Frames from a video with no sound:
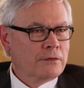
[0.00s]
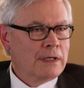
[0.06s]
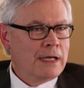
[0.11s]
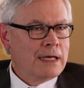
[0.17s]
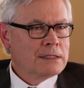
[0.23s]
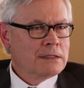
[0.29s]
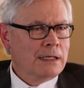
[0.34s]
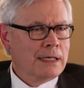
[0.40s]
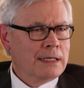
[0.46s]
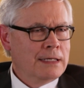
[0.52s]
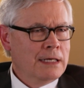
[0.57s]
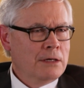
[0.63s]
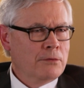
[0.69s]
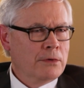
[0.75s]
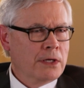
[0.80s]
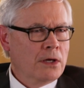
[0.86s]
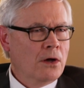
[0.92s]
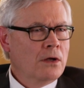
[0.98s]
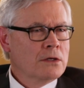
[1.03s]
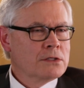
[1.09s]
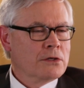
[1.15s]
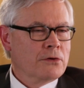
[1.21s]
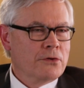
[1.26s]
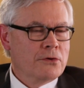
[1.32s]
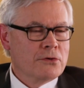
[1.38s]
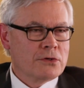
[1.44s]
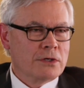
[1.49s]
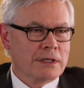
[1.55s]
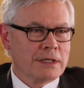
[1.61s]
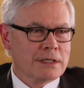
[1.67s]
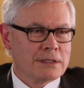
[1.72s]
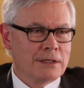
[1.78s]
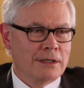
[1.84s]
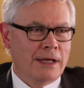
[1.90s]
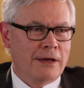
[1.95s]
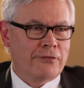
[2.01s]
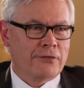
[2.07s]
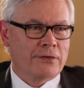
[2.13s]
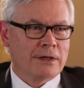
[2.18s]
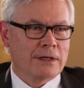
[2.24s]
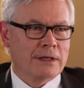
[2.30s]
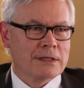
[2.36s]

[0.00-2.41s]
classical antiquity also usually is left